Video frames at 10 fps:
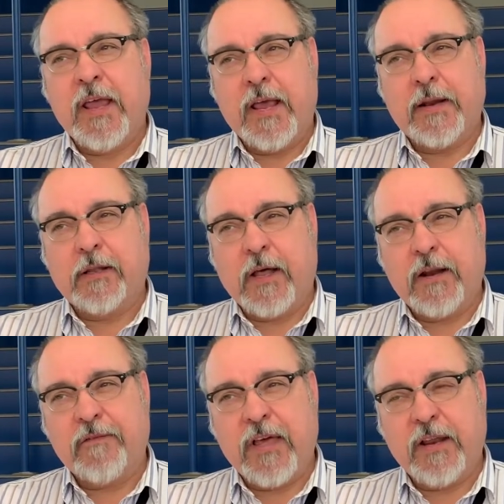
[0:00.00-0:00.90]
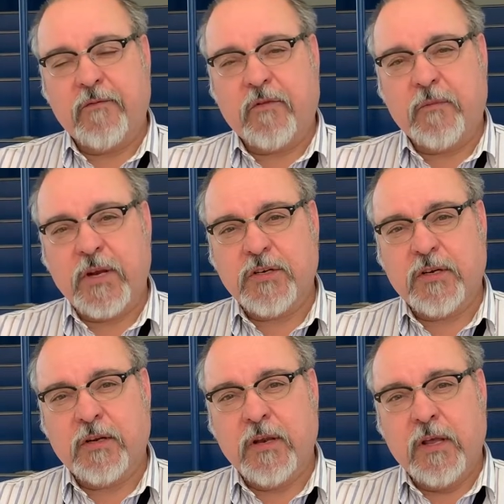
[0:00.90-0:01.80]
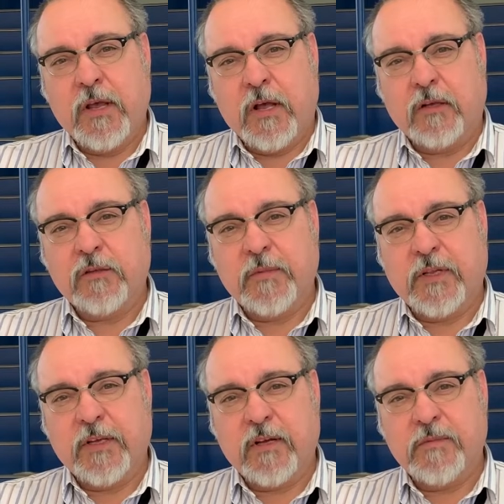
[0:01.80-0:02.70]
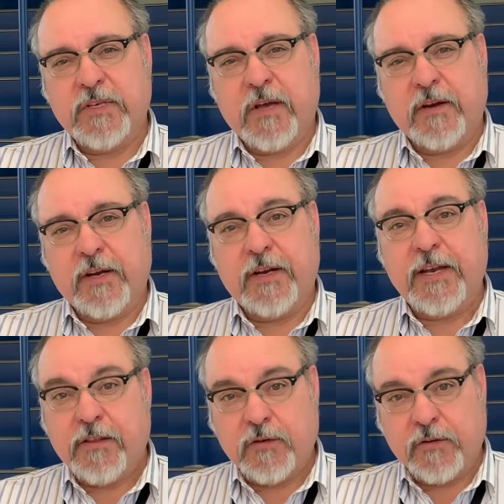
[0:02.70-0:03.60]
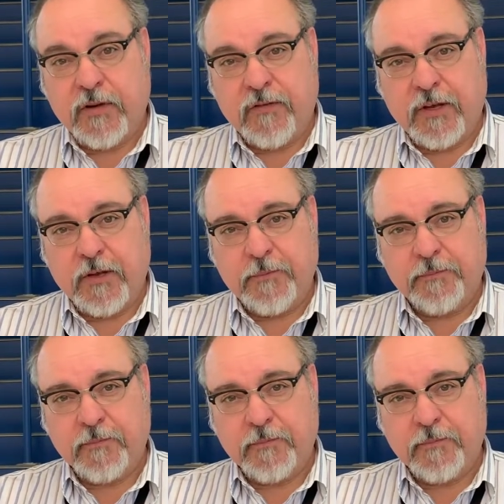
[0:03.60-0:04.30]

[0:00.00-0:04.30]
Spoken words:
And a lot of that information ultimately comes out in a death certificate.